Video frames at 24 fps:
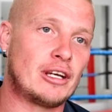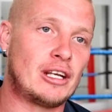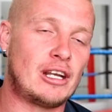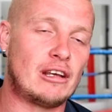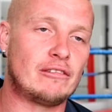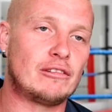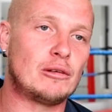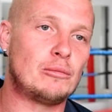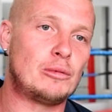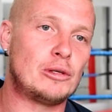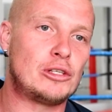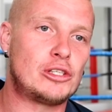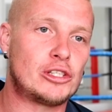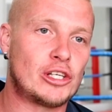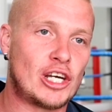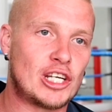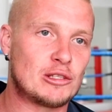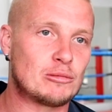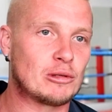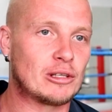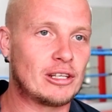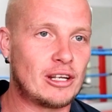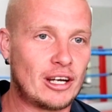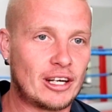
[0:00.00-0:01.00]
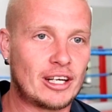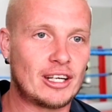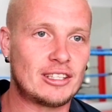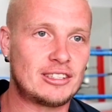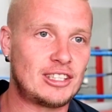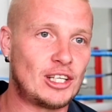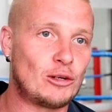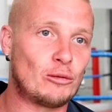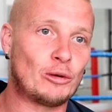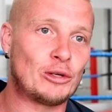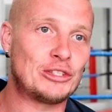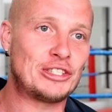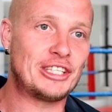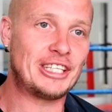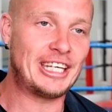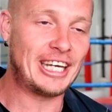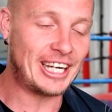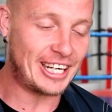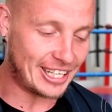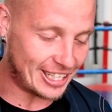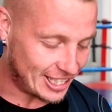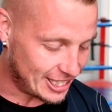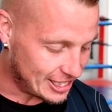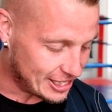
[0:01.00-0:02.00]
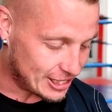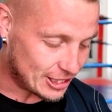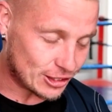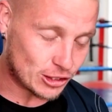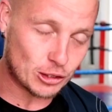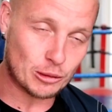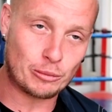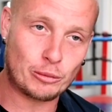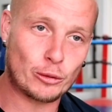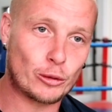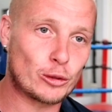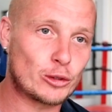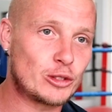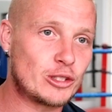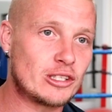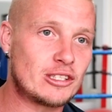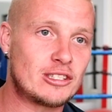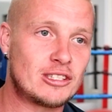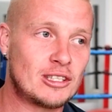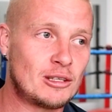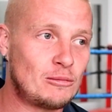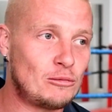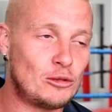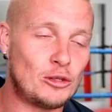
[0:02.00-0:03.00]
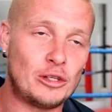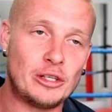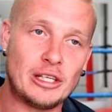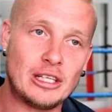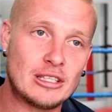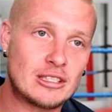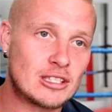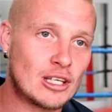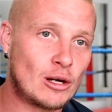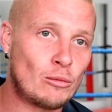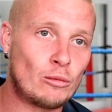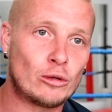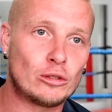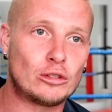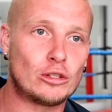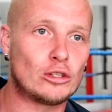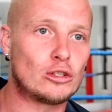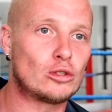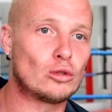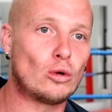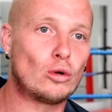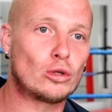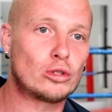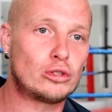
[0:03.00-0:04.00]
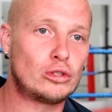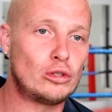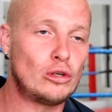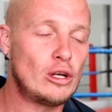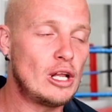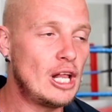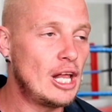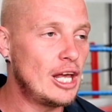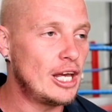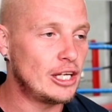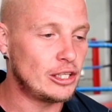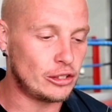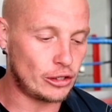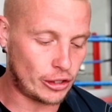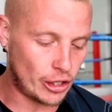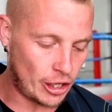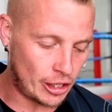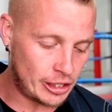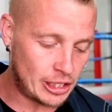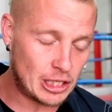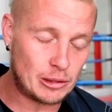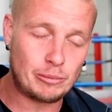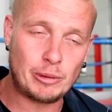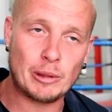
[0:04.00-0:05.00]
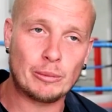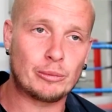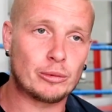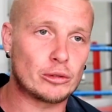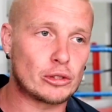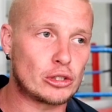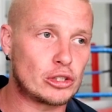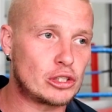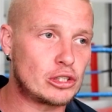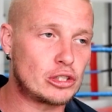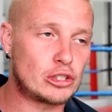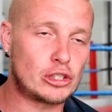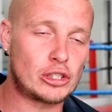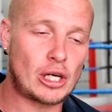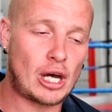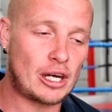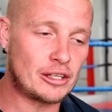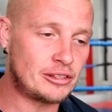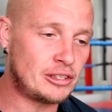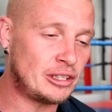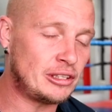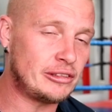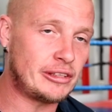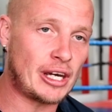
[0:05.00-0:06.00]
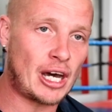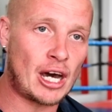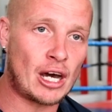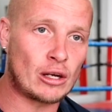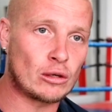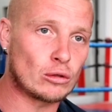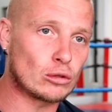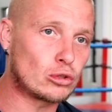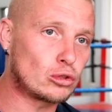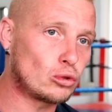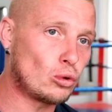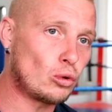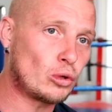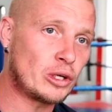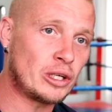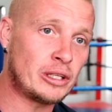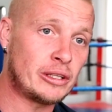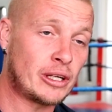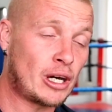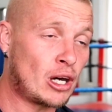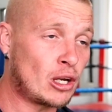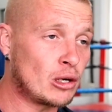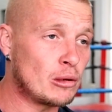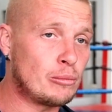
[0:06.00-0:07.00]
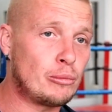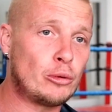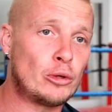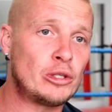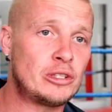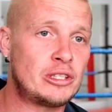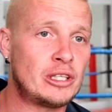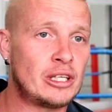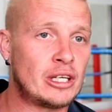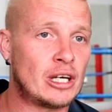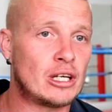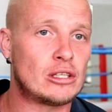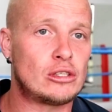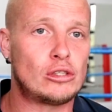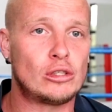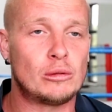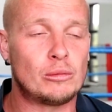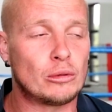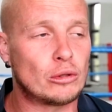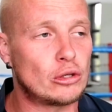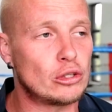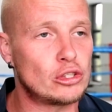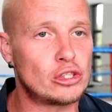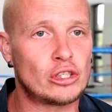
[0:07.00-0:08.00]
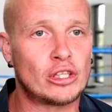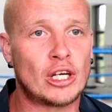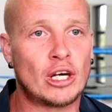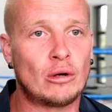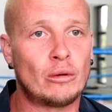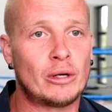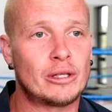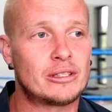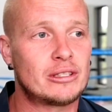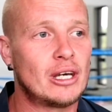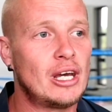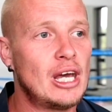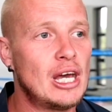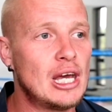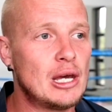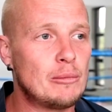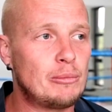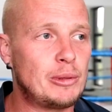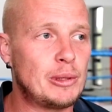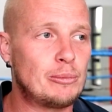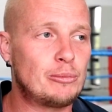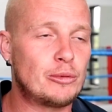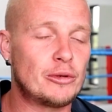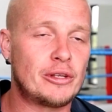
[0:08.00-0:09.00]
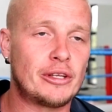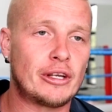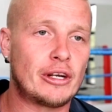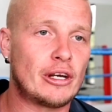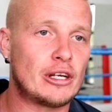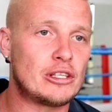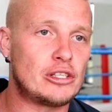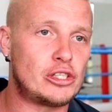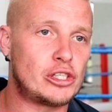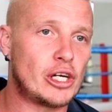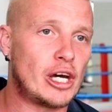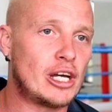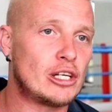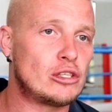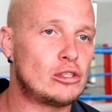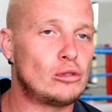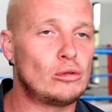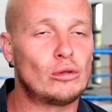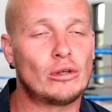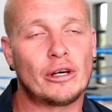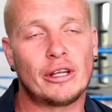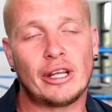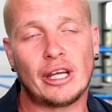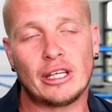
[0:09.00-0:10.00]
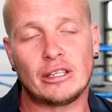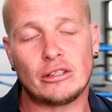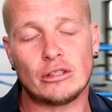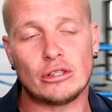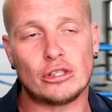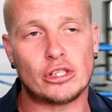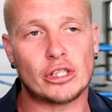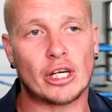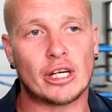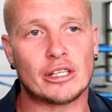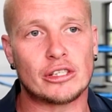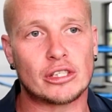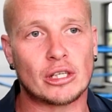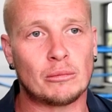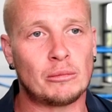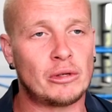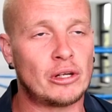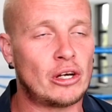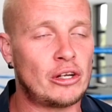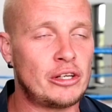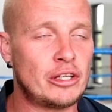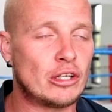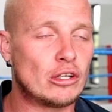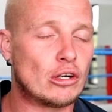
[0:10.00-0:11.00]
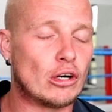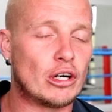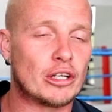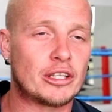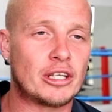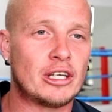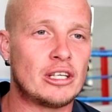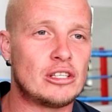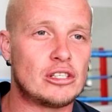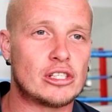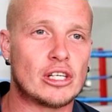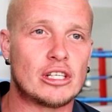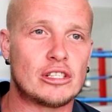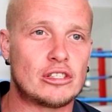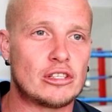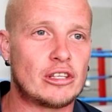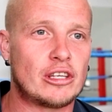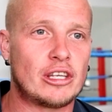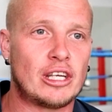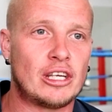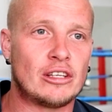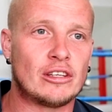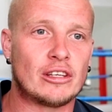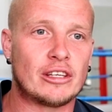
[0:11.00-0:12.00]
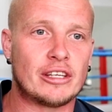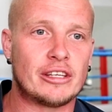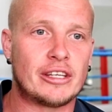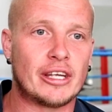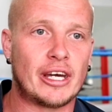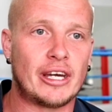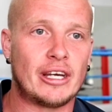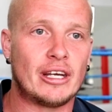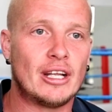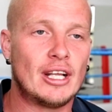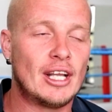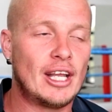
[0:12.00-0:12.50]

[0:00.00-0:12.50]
can never be changed. But like I said, once again, support system, you need someone to talk to. You don't need people shouting down or talking down or pointing at you because you know what? People that are judged, who are they to judge? I mean, only God can judge at the end of the day.